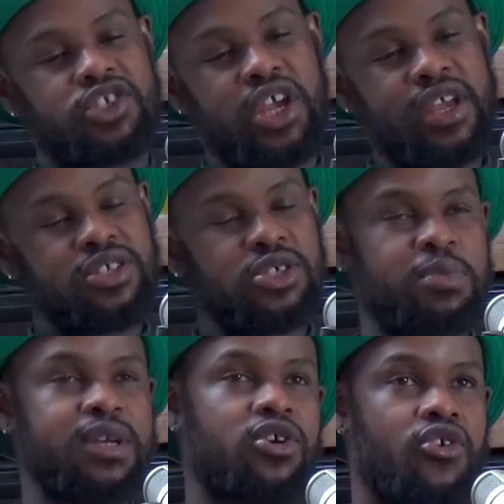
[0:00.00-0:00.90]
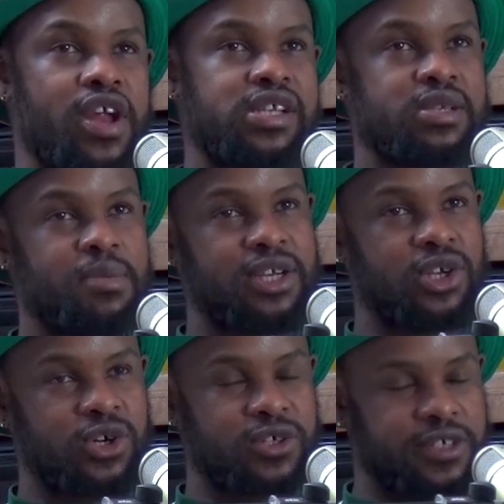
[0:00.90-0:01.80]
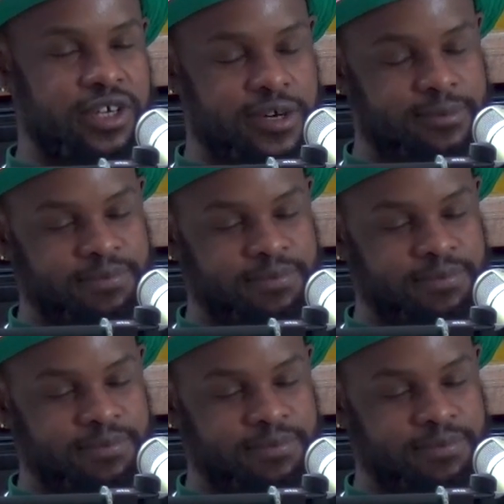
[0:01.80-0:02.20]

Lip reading: The change has been crazy, my dog.